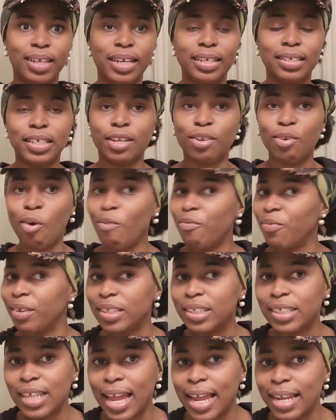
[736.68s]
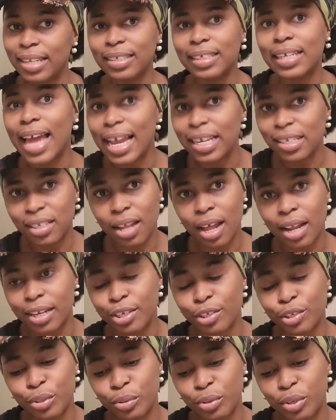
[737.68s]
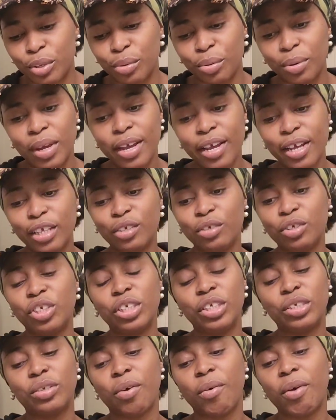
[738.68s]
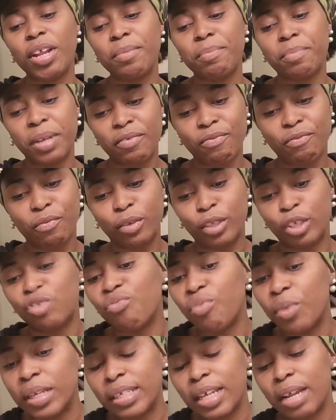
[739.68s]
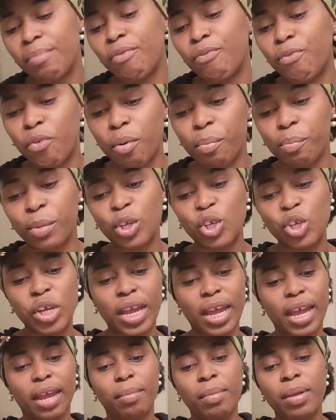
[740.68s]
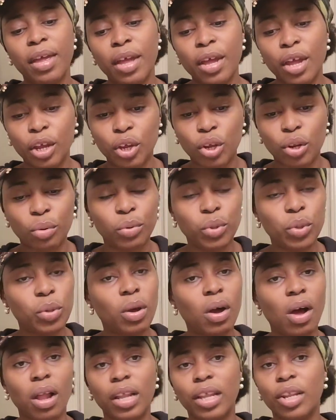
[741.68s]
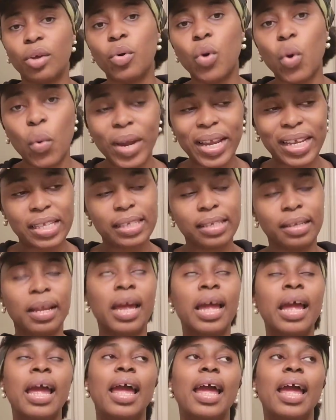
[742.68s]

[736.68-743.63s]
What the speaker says: it's an obvious sign this guy's not into you. So she's already been frustrated before Mitch came, you know, to call it a quit.